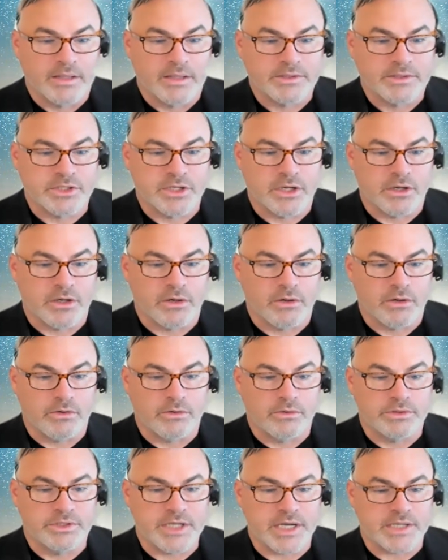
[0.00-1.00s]

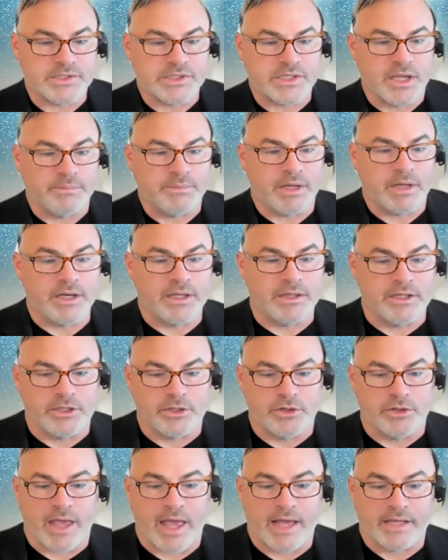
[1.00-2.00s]
So Jesse, I'm getting
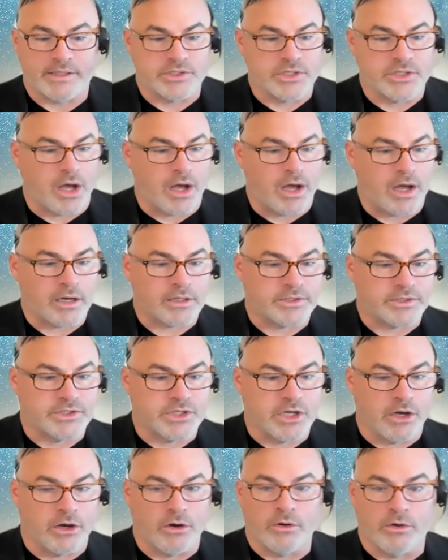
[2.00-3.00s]
that you can't talk,
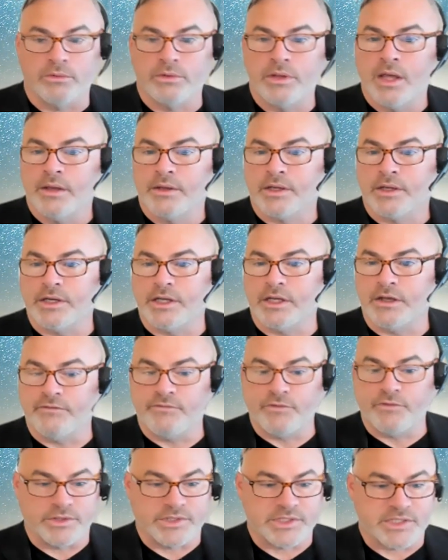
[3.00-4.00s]
so I'm going to
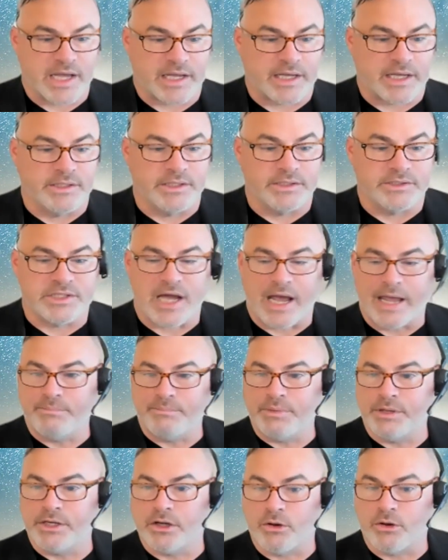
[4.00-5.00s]
give you a second to
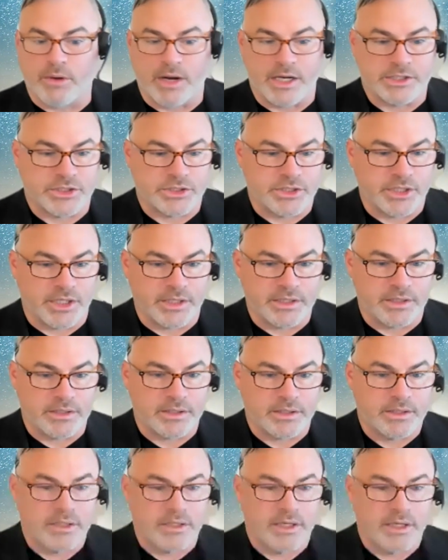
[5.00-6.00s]
type in a question,
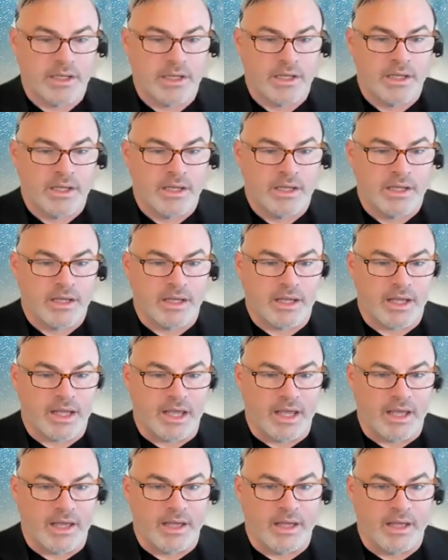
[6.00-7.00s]

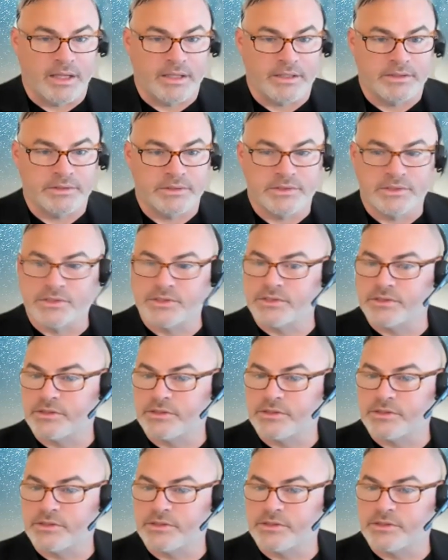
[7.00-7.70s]
and